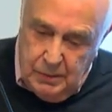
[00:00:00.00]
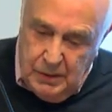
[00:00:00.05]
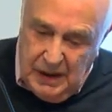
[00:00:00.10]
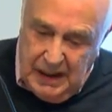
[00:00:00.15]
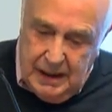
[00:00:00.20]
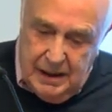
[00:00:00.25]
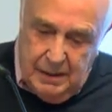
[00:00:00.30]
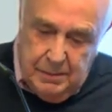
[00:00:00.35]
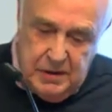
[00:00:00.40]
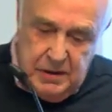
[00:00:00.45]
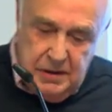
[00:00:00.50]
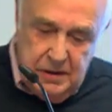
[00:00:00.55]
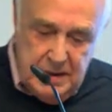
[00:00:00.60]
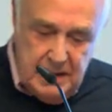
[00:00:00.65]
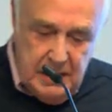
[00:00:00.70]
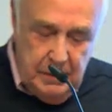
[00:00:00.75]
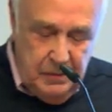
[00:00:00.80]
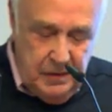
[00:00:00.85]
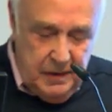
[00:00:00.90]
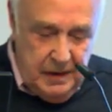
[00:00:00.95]
we come to
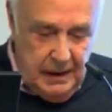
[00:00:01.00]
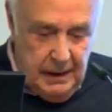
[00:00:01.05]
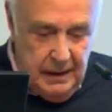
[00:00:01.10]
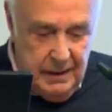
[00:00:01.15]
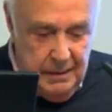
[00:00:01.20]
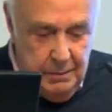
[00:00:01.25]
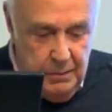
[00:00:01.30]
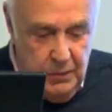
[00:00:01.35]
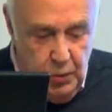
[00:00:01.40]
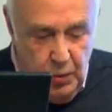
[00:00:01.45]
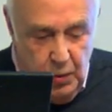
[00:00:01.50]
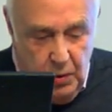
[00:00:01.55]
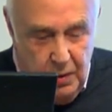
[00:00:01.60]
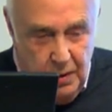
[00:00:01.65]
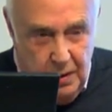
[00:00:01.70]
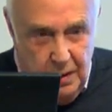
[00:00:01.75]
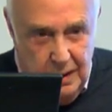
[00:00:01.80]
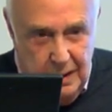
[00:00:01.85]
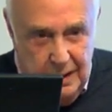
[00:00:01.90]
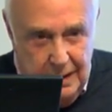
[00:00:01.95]
something more
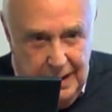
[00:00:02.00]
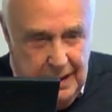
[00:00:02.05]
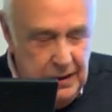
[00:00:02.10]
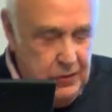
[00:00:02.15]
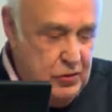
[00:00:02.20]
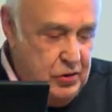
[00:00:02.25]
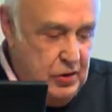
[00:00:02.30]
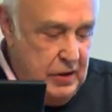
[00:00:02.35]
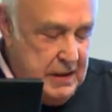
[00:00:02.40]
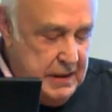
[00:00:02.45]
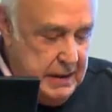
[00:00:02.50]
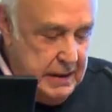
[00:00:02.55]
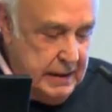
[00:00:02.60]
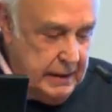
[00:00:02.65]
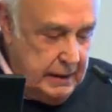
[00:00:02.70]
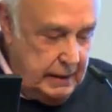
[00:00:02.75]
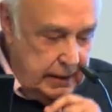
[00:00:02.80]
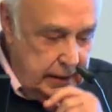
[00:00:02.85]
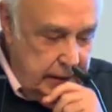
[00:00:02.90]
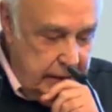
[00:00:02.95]

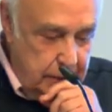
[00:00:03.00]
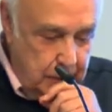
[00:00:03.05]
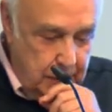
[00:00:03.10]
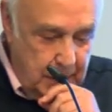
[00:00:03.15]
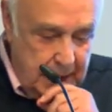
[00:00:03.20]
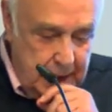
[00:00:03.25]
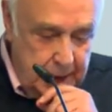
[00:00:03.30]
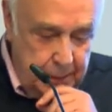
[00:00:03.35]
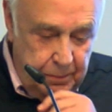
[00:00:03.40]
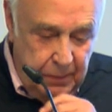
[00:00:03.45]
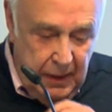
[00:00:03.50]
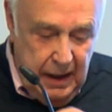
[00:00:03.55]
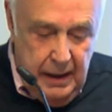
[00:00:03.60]
interesting in a way.